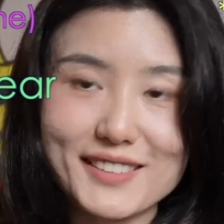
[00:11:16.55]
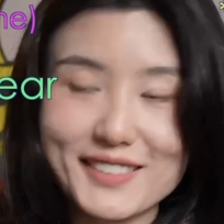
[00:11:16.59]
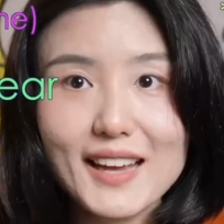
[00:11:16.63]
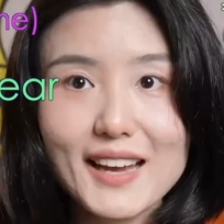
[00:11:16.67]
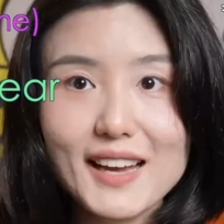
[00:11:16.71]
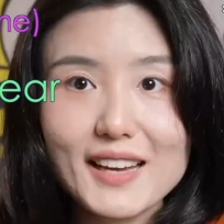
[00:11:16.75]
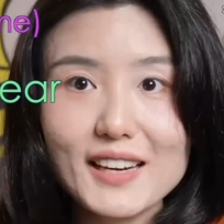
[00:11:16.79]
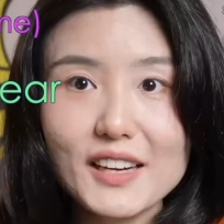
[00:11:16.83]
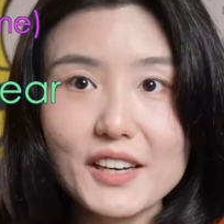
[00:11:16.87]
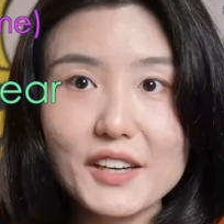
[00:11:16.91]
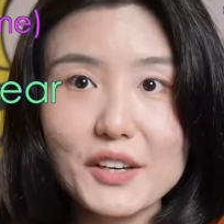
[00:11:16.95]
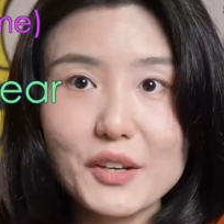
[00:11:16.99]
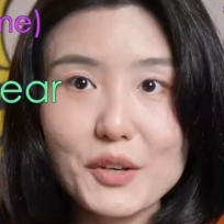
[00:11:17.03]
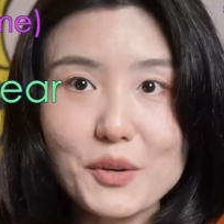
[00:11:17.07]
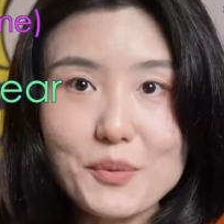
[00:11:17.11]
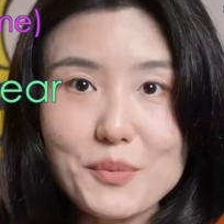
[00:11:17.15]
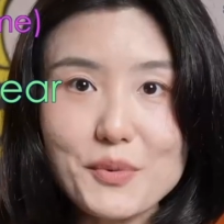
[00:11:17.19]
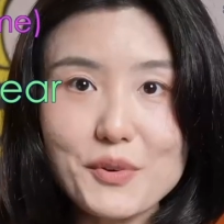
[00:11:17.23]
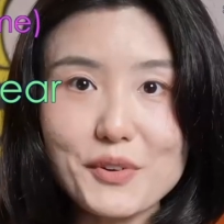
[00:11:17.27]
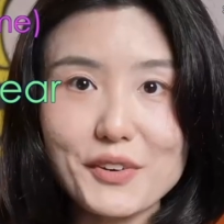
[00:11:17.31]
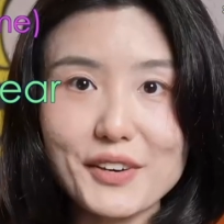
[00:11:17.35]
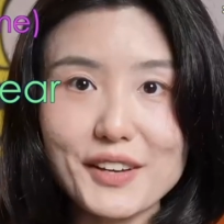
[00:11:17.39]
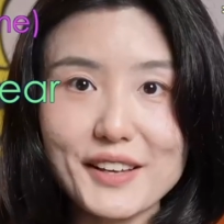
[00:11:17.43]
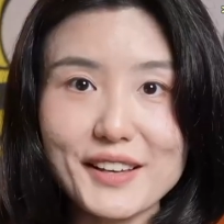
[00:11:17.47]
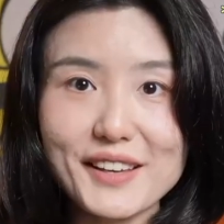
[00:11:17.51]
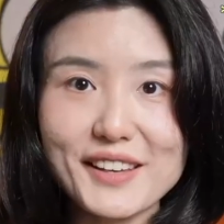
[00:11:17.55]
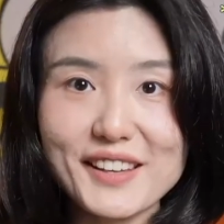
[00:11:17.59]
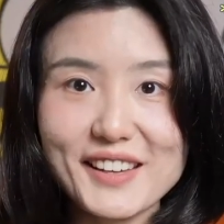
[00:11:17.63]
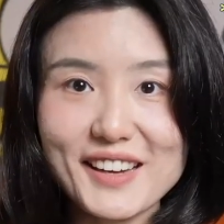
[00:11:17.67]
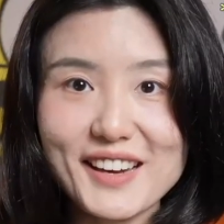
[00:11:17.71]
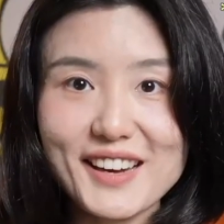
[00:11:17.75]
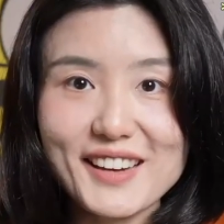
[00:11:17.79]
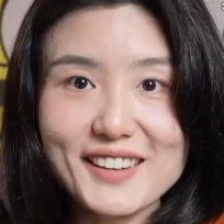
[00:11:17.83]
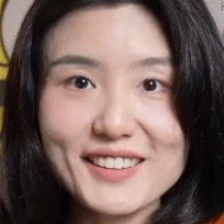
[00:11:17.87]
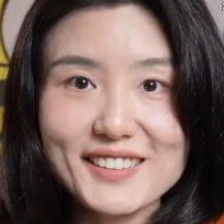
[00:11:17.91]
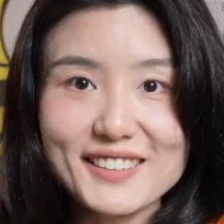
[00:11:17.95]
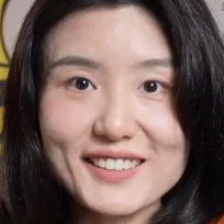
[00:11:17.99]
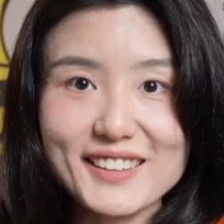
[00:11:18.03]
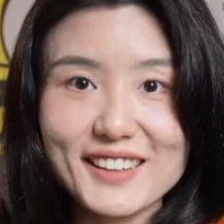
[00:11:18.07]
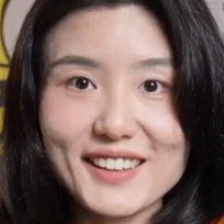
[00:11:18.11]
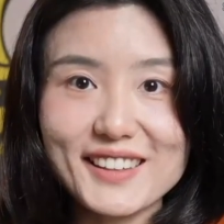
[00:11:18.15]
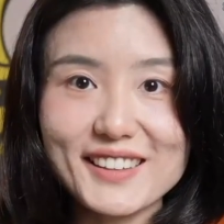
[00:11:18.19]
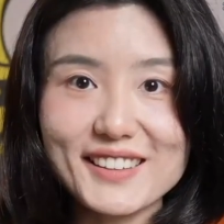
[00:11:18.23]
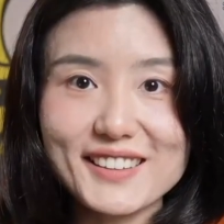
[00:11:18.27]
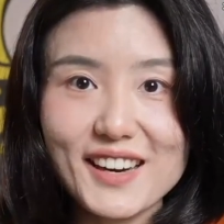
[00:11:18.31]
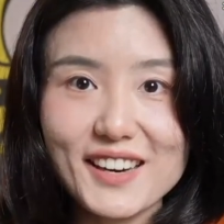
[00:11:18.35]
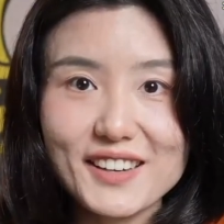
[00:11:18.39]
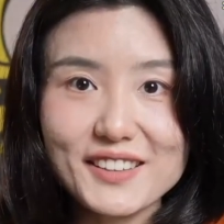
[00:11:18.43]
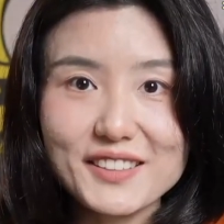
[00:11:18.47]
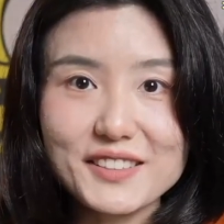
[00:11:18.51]
And normally in Hong
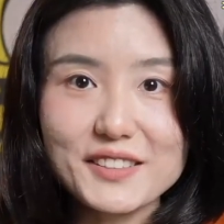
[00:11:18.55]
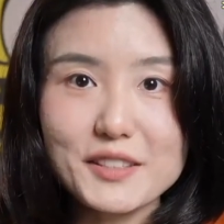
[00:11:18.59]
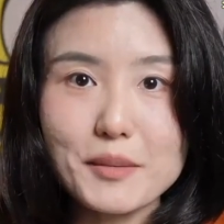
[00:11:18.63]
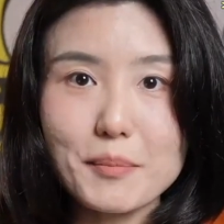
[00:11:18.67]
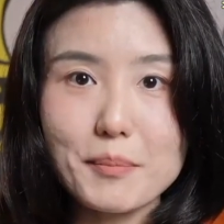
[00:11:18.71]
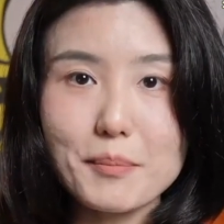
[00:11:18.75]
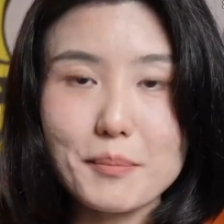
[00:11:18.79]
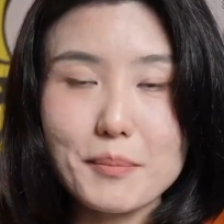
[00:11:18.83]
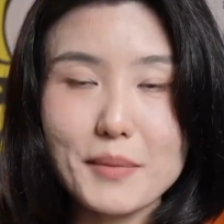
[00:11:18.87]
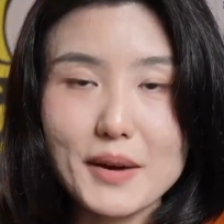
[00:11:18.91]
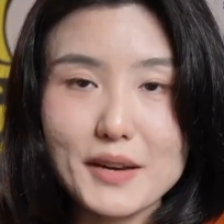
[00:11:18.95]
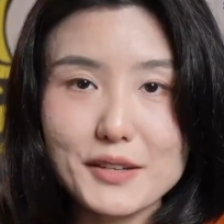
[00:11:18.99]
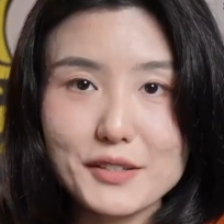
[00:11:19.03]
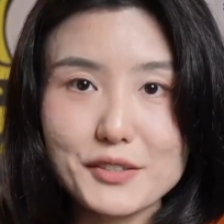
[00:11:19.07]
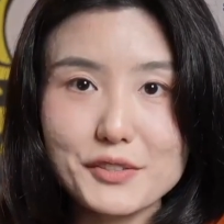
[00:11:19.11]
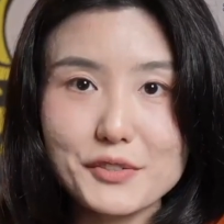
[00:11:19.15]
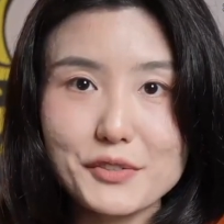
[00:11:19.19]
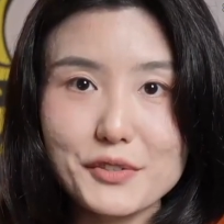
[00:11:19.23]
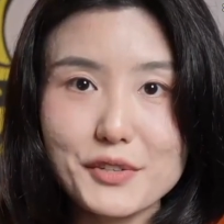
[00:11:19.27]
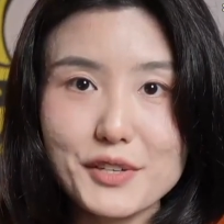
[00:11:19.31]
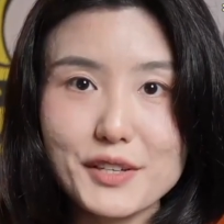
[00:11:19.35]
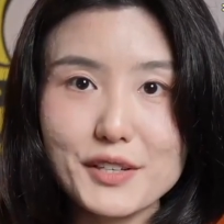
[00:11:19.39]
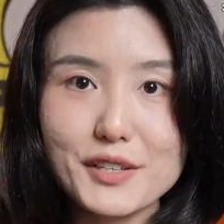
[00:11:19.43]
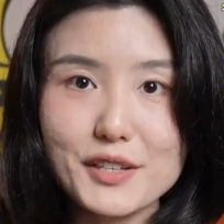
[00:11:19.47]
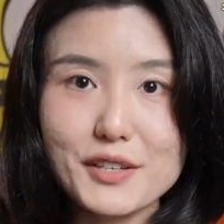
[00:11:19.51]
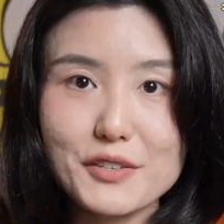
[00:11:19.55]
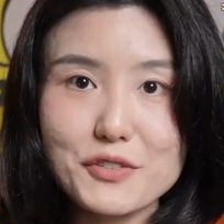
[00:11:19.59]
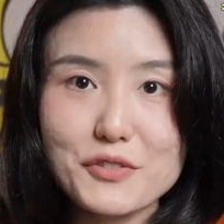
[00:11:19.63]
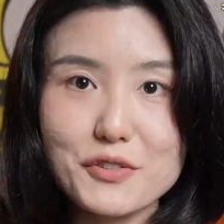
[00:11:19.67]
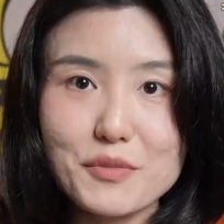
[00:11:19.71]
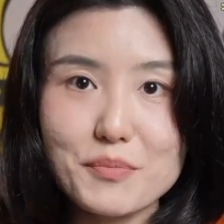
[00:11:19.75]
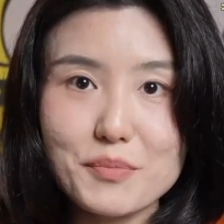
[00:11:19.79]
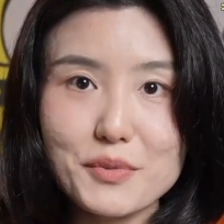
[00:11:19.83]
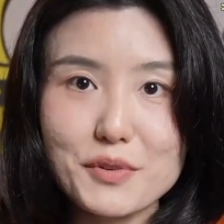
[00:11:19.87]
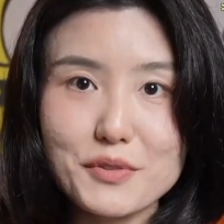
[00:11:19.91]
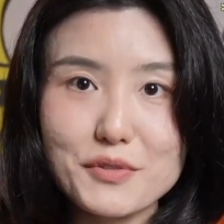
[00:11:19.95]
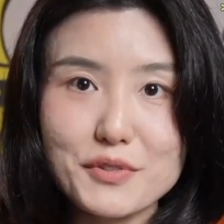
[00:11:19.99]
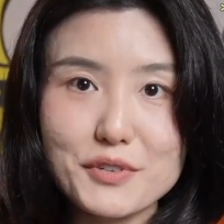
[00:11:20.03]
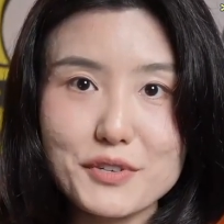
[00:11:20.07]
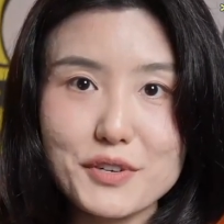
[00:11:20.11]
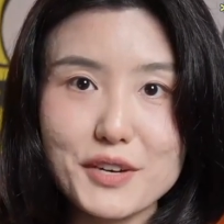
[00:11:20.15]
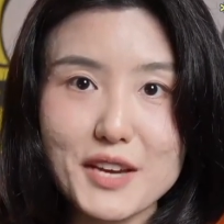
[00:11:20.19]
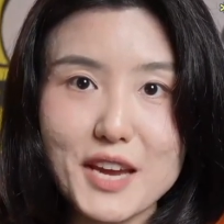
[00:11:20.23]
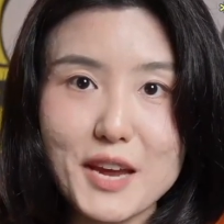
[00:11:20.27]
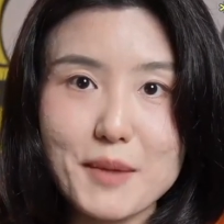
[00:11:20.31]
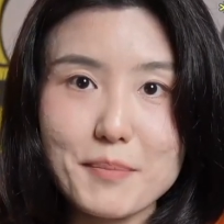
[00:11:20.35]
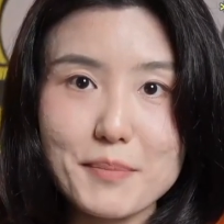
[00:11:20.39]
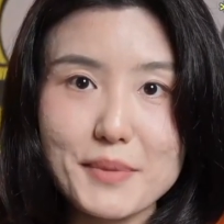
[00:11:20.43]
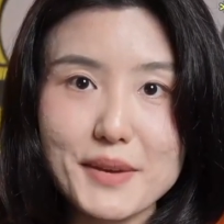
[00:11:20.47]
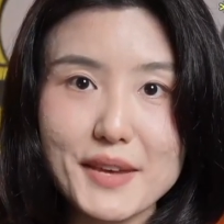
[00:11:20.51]
Kong, only the mandatory
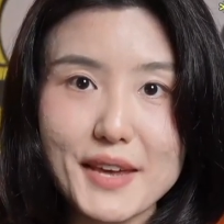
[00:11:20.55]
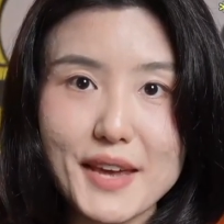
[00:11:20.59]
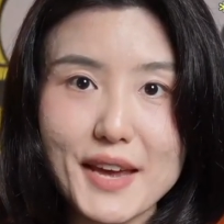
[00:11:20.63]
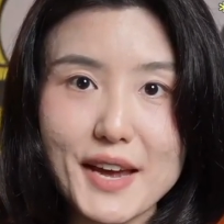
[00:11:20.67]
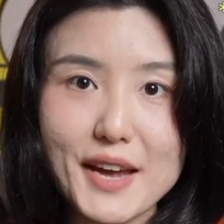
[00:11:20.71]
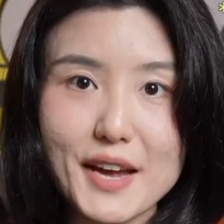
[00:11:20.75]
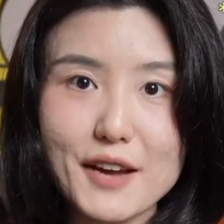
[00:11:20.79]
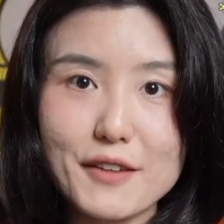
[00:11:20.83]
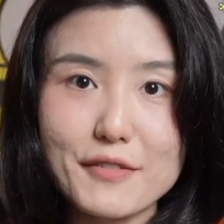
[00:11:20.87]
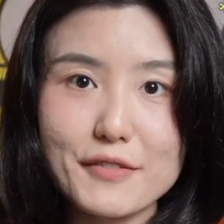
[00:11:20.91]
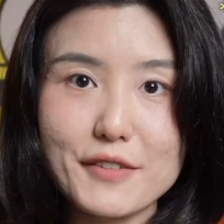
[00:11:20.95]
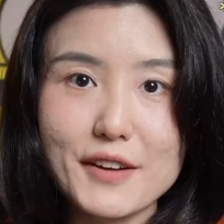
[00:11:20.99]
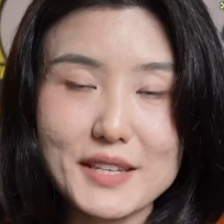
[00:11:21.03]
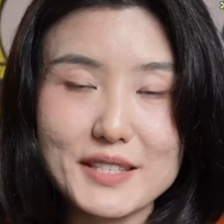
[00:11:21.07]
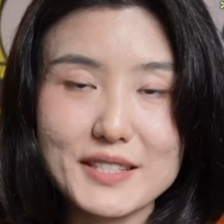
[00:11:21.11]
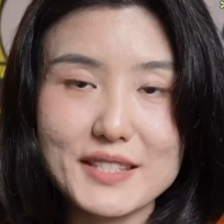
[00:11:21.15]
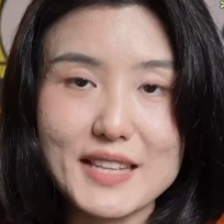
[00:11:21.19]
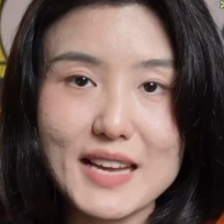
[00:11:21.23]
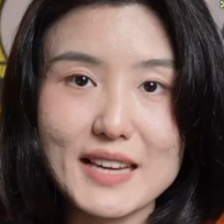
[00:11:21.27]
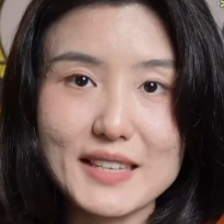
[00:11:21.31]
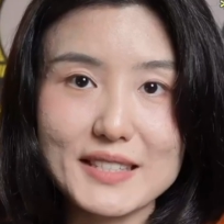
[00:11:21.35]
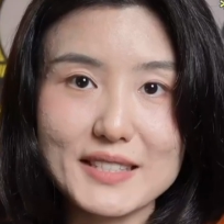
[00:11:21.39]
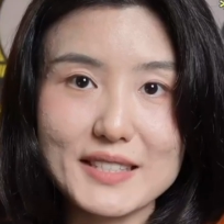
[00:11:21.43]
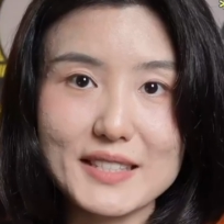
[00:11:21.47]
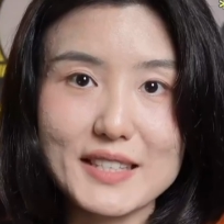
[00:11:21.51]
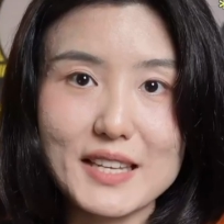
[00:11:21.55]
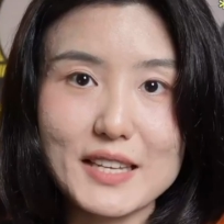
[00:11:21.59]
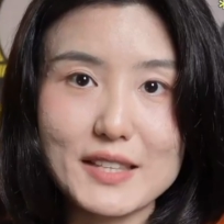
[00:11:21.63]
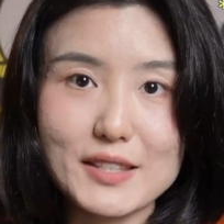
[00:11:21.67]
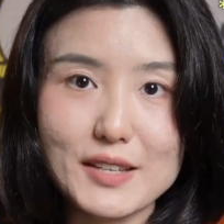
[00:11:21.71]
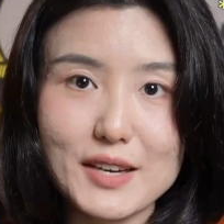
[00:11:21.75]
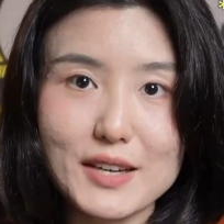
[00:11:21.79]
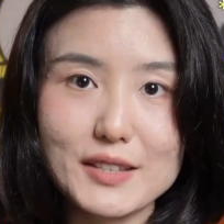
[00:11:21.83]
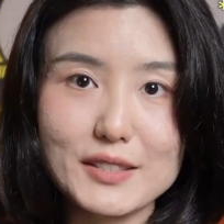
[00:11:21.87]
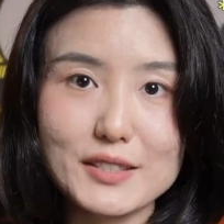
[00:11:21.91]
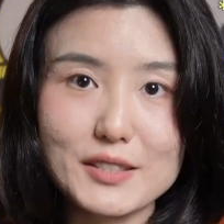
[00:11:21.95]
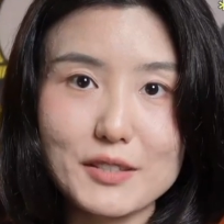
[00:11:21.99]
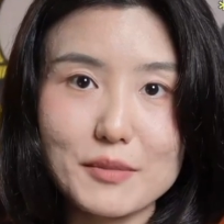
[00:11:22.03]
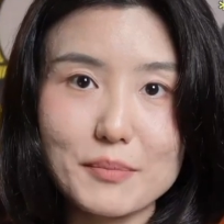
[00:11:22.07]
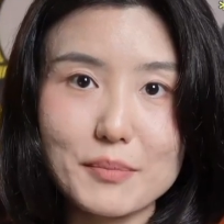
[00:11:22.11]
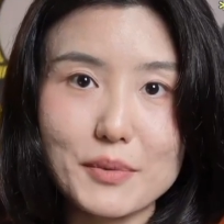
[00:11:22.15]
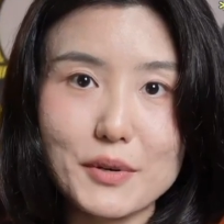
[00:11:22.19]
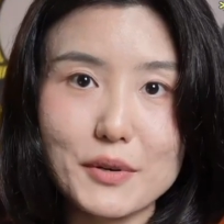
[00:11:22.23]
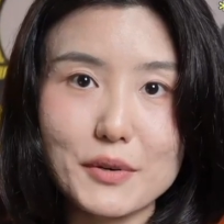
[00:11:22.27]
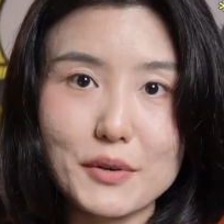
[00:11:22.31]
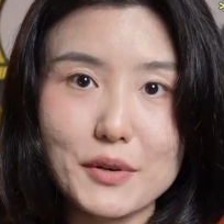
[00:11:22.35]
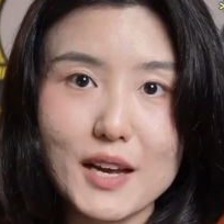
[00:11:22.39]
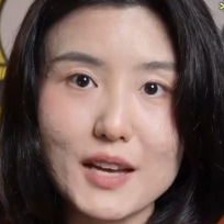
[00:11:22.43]
contribution MPF is tax deductible,